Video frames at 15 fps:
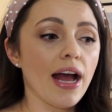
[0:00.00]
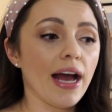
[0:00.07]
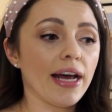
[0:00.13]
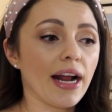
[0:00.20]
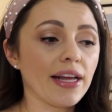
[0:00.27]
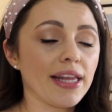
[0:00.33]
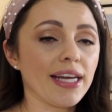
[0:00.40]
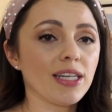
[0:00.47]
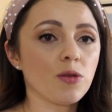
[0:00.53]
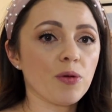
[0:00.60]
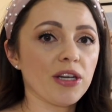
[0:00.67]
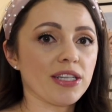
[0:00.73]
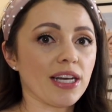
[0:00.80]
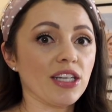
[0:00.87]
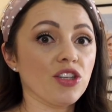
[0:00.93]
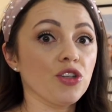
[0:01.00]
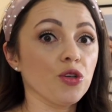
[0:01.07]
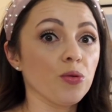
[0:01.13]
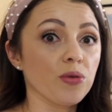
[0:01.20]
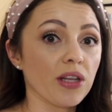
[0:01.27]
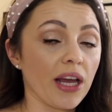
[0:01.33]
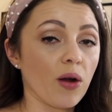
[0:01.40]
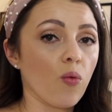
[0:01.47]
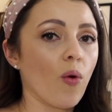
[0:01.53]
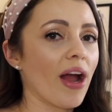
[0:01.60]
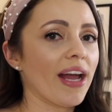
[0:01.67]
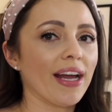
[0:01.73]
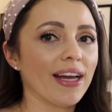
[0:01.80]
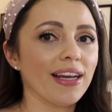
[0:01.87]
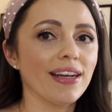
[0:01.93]
And I think it's because I zoomed like
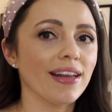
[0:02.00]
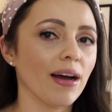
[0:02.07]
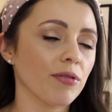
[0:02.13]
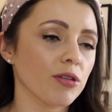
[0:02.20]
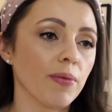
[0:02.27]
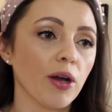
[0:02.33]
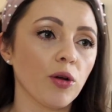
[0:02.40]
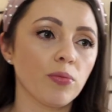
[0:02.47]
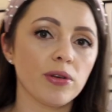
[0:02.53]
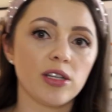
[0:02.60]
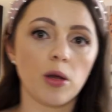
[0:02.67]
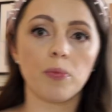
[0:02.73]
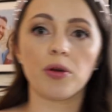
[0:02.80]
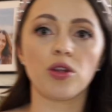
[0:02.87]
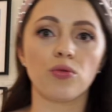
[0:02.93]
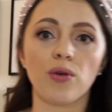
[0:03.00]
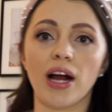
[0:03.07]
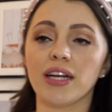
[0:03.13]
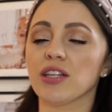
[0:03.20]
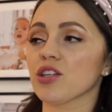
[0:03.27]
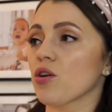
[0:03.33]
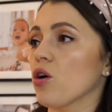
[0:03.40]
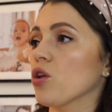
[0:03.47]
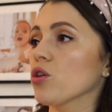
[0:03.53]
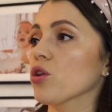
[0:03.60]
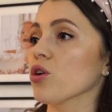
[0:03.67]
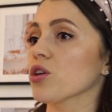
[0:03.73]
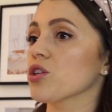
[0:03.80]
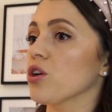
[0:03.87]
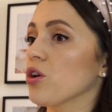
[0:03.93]
way in, and that was my own mistake, but the rest
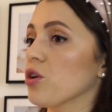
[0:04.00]
looked